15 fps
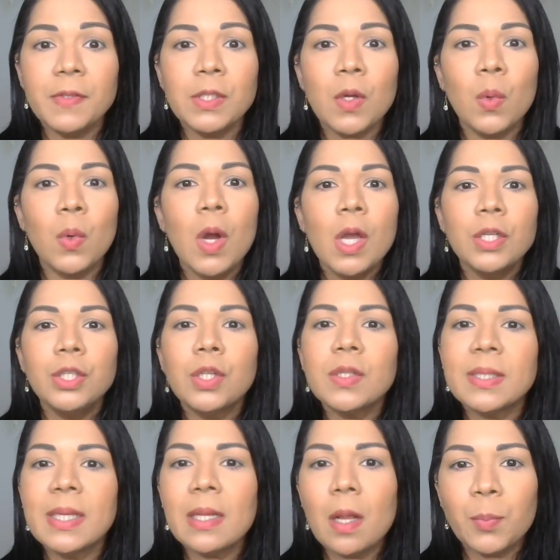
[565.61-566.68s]
So
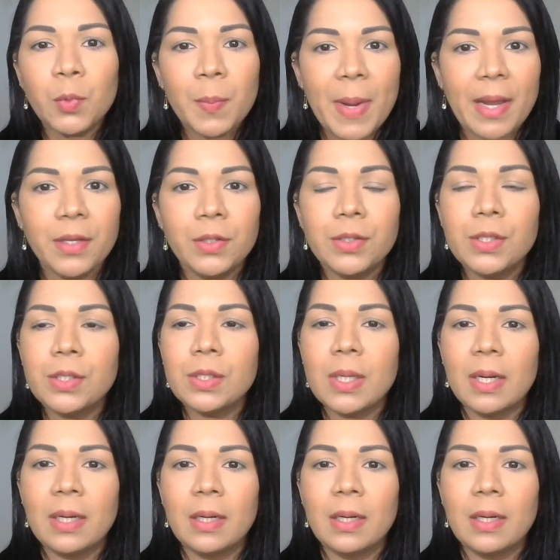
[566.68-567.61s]
just set up reminders